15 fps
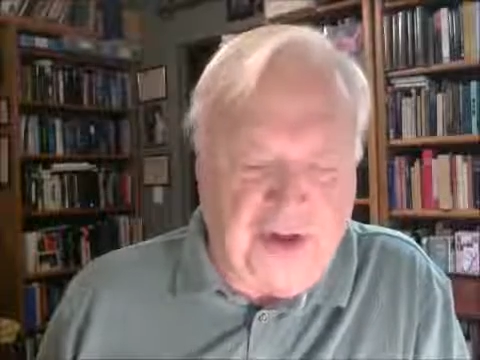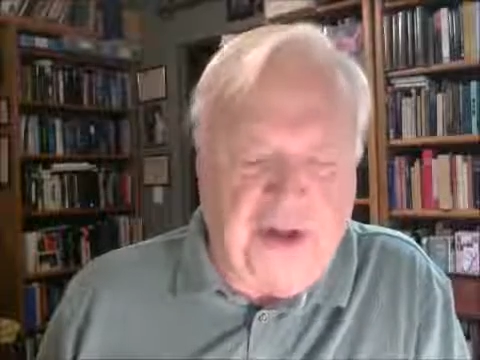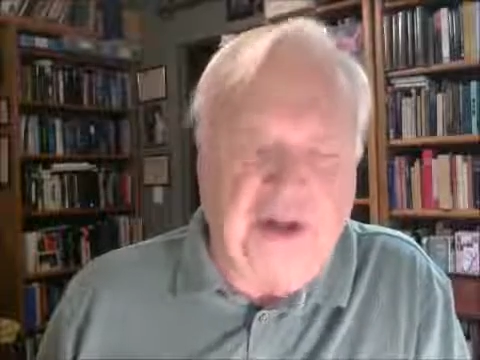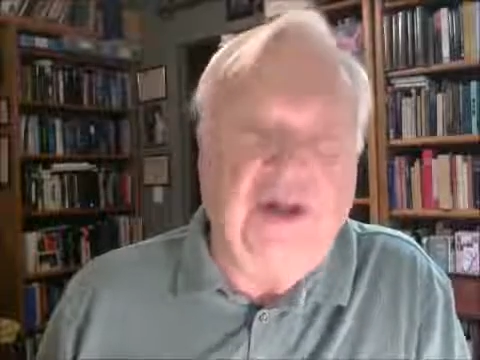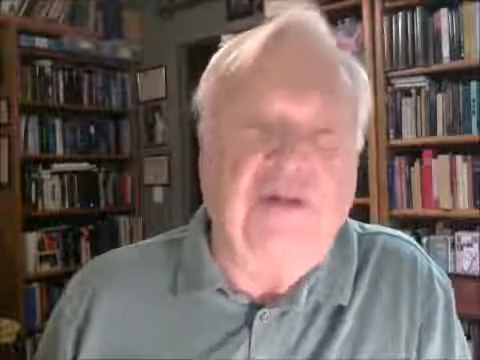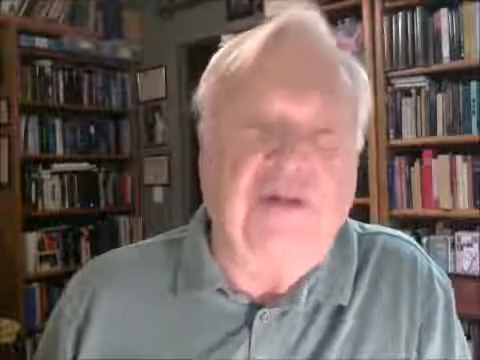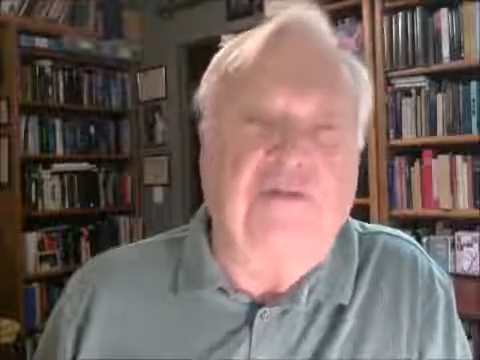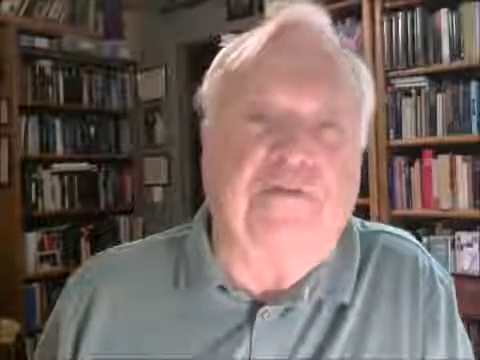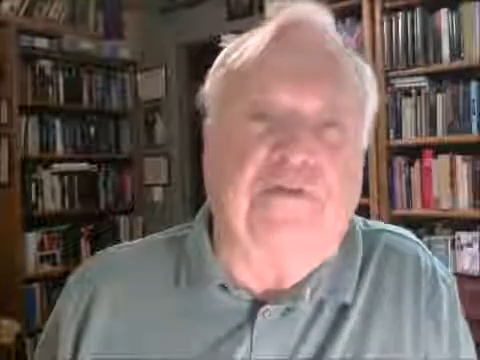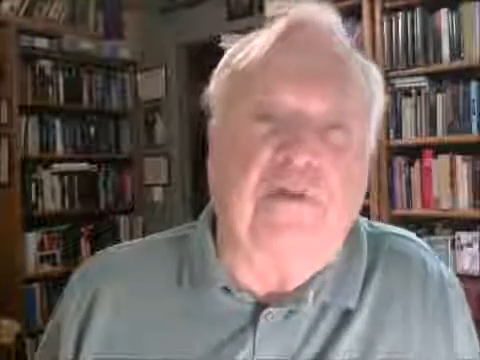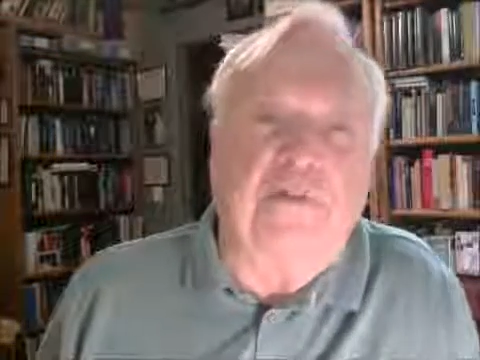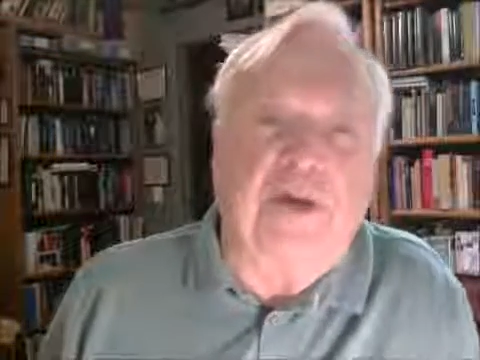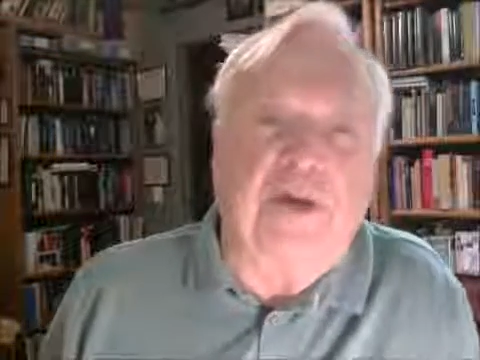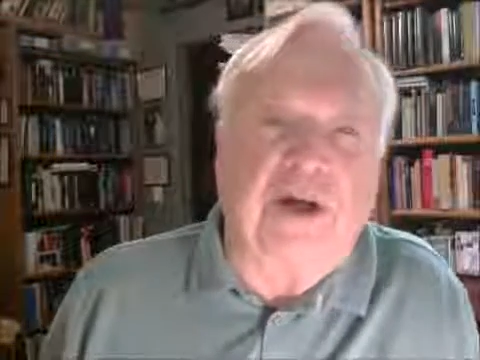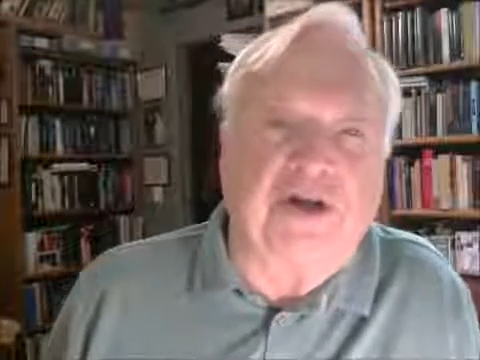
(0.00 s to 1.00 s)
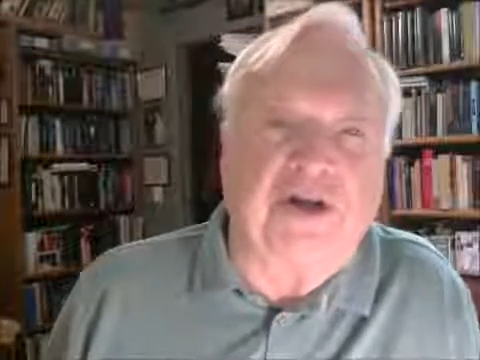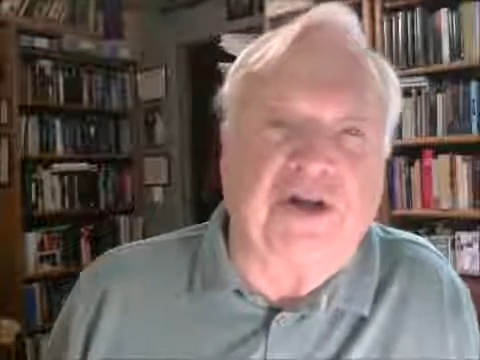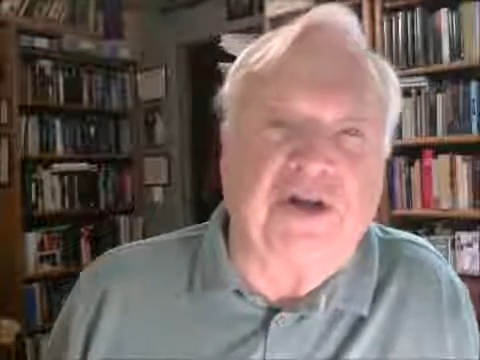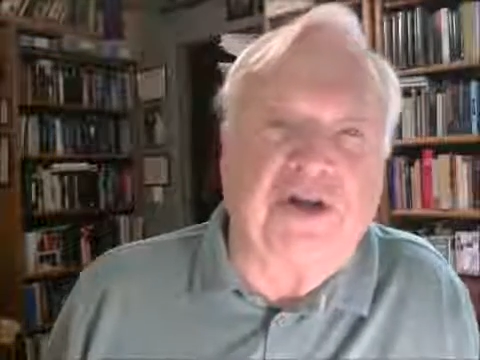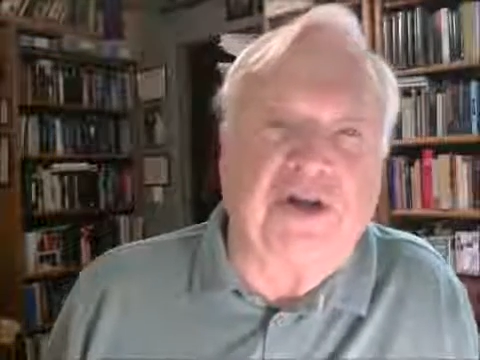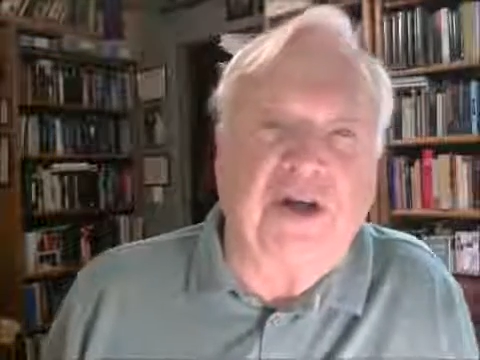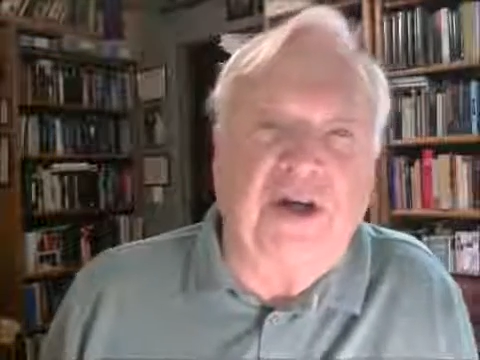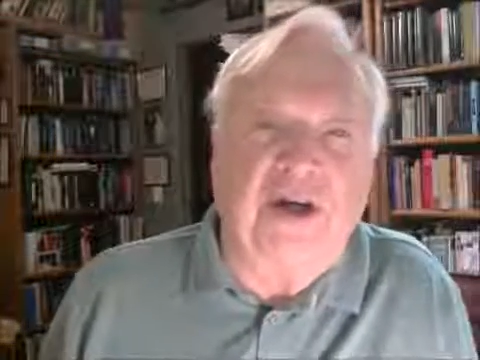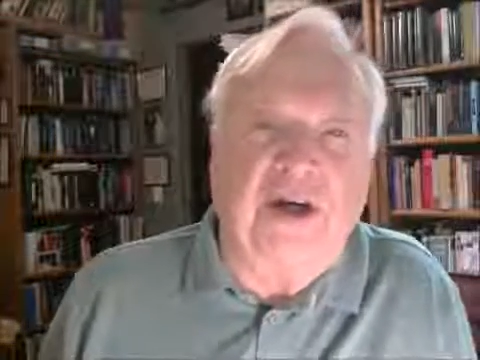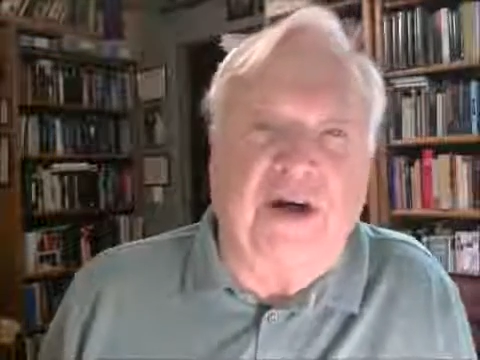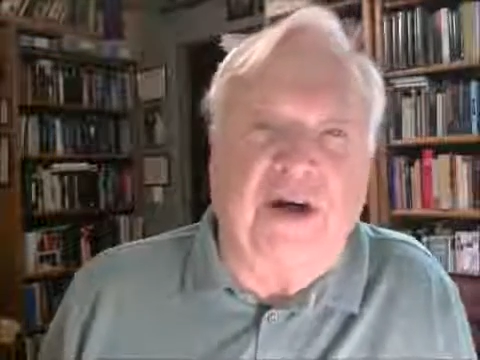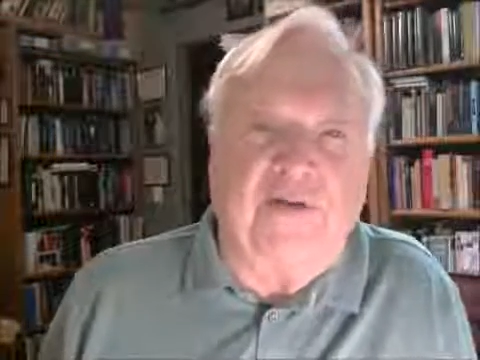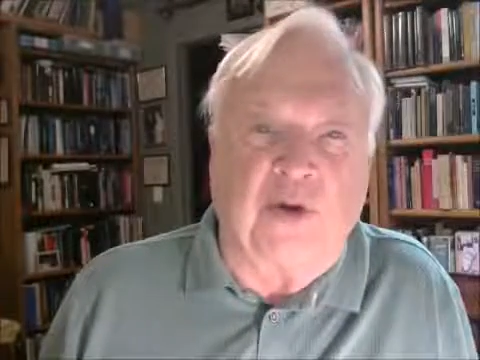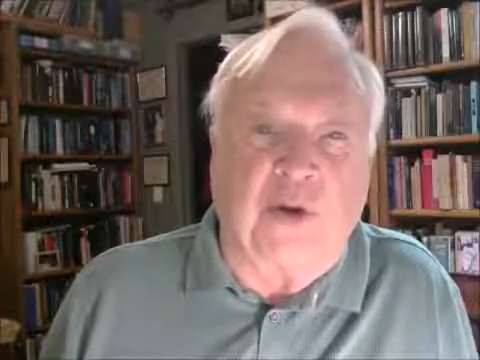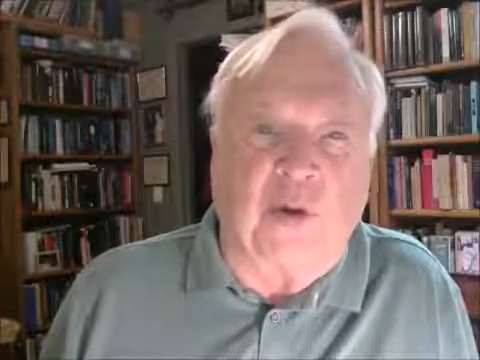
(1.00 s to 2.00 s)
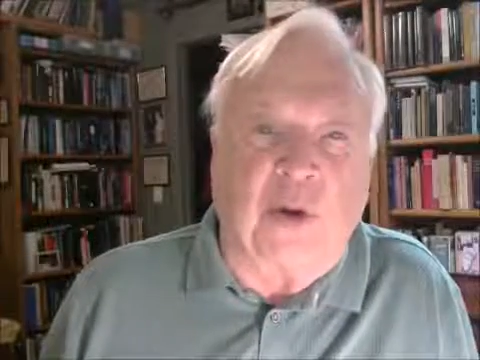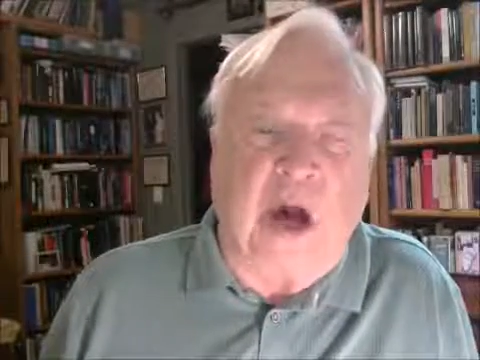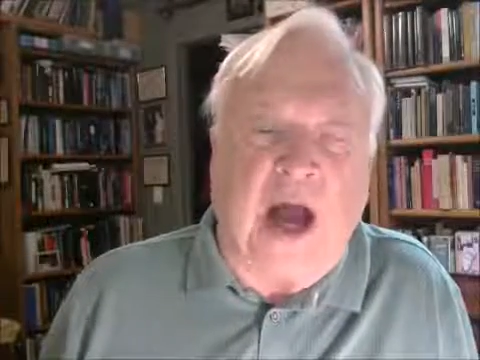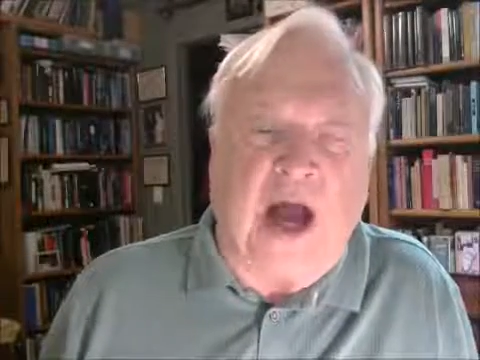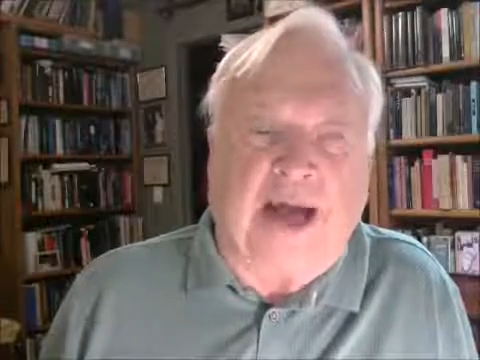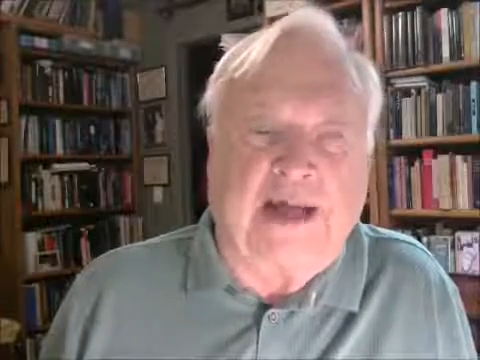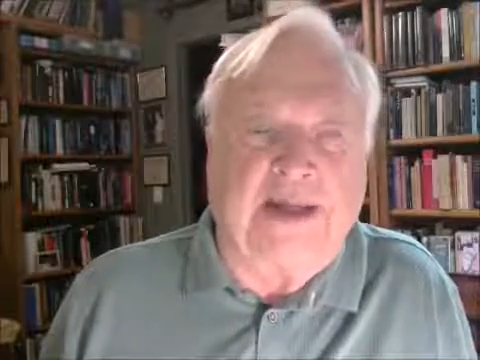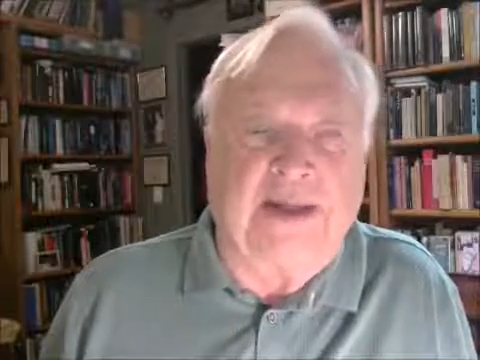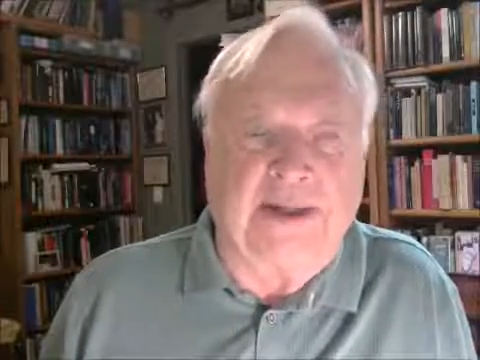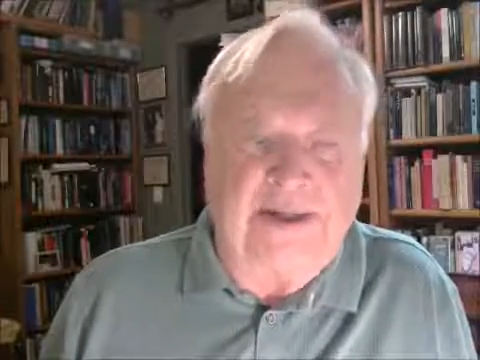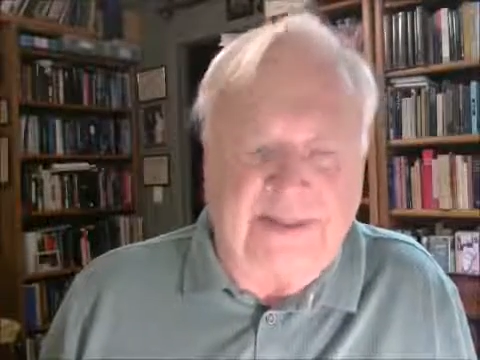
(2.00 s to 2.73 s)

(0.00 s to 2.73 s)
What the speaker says: firmness of the rock.